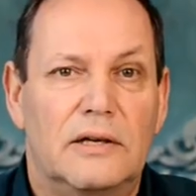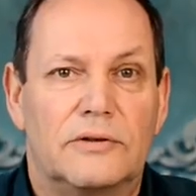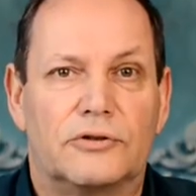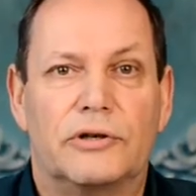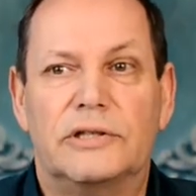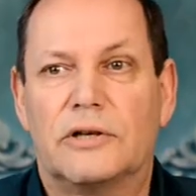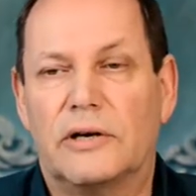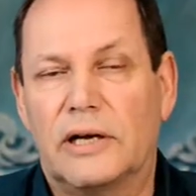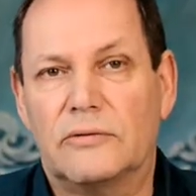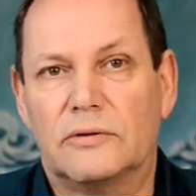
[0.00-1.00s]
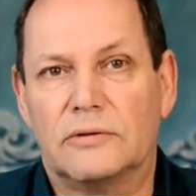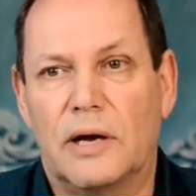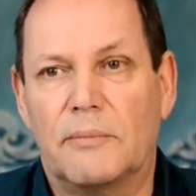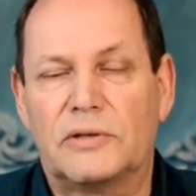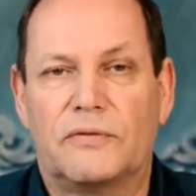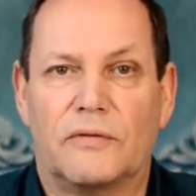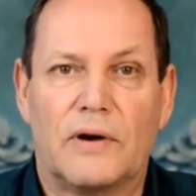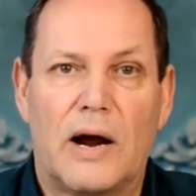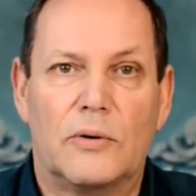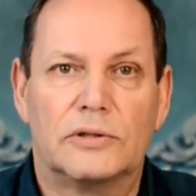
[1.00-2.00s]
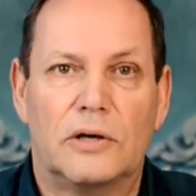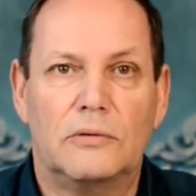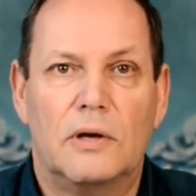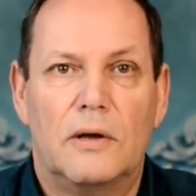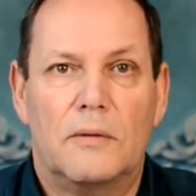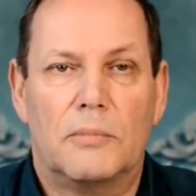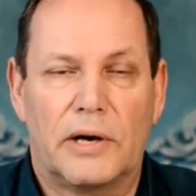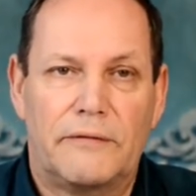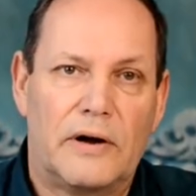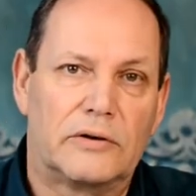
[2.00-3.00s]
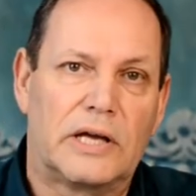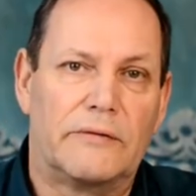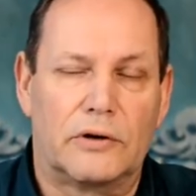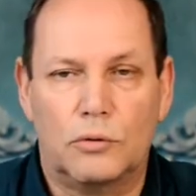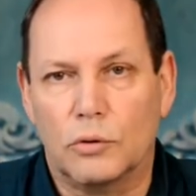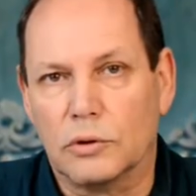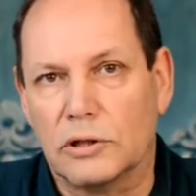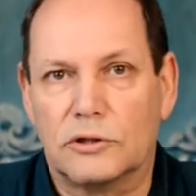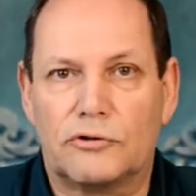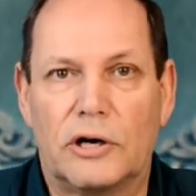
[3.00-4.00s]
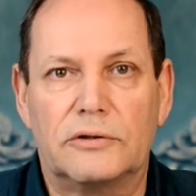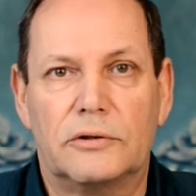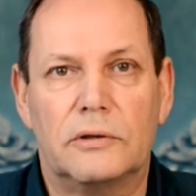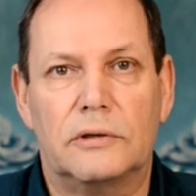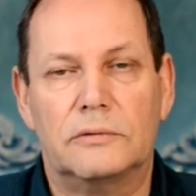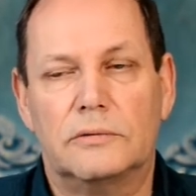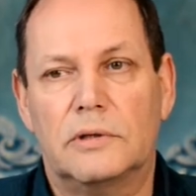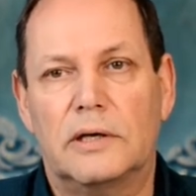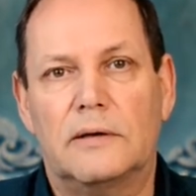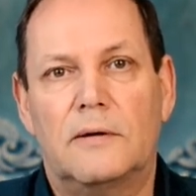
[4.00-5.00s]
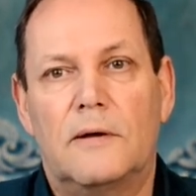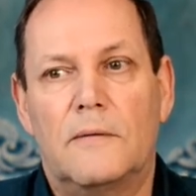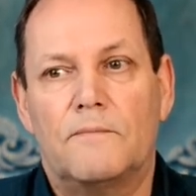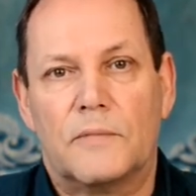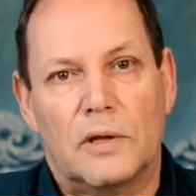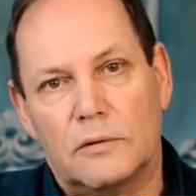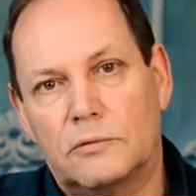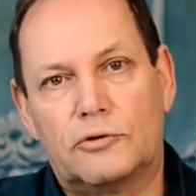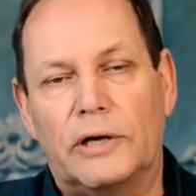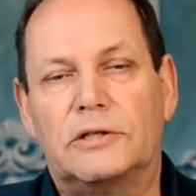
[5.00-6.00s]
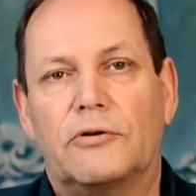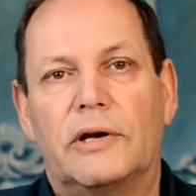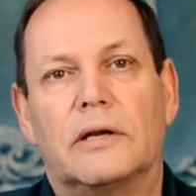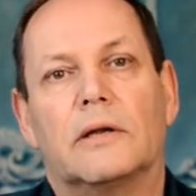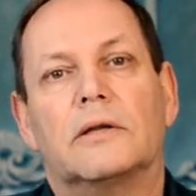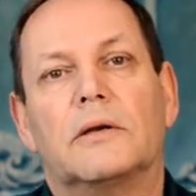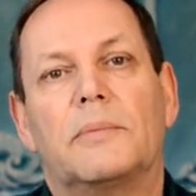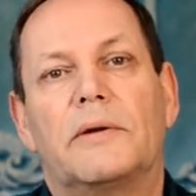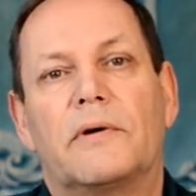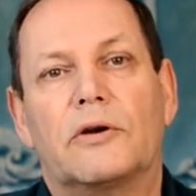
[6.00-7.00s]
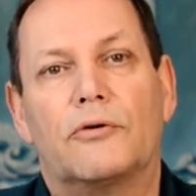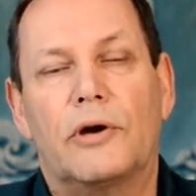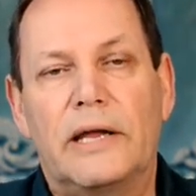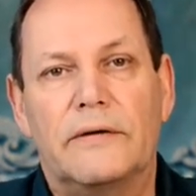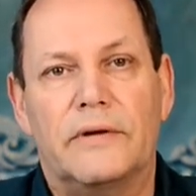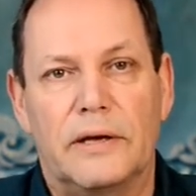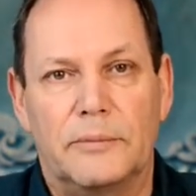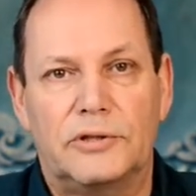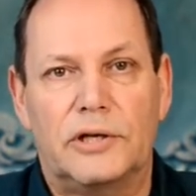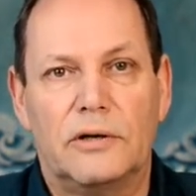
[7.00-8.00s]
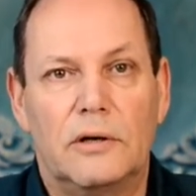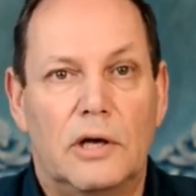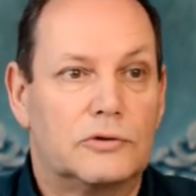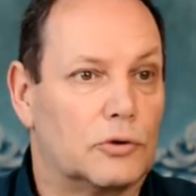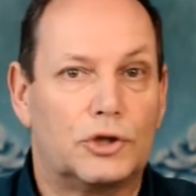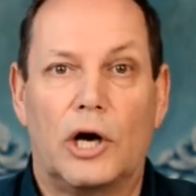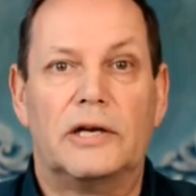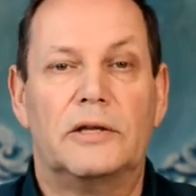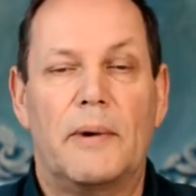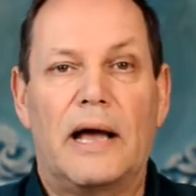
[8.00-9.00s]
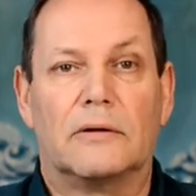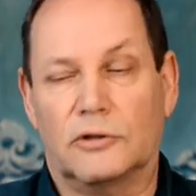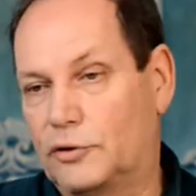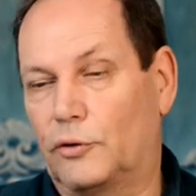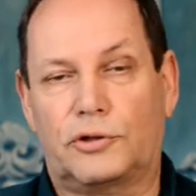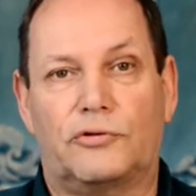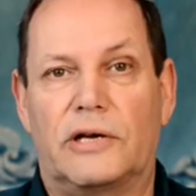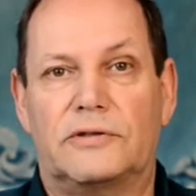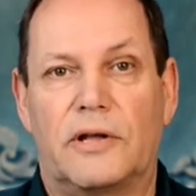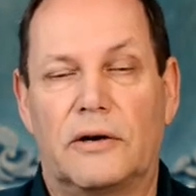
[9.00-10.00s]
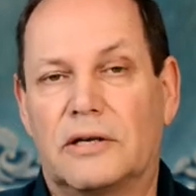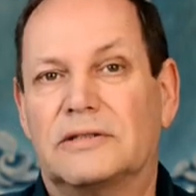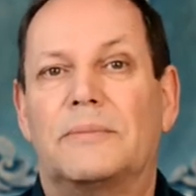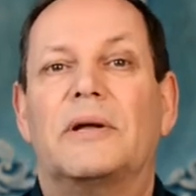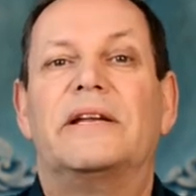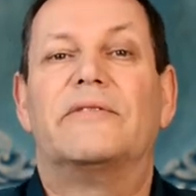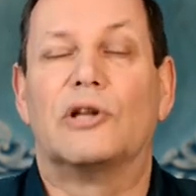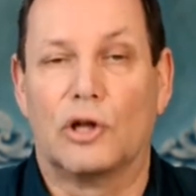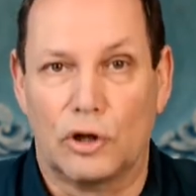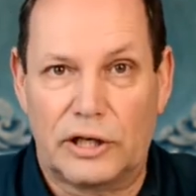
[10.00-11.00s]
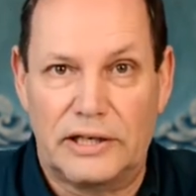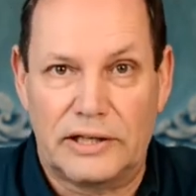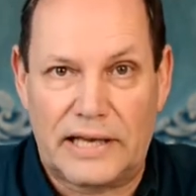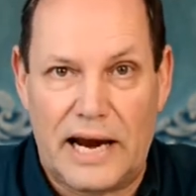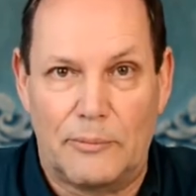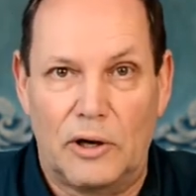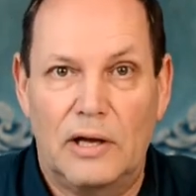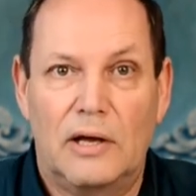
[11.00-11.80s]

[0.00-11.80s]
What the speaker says: trees aren't out. There's not much for flowers out, but I found kind of a cool little structure and tried to create a little bit of a creative image here. So shot in the back. There's no stress there because I'm not even looking at the camera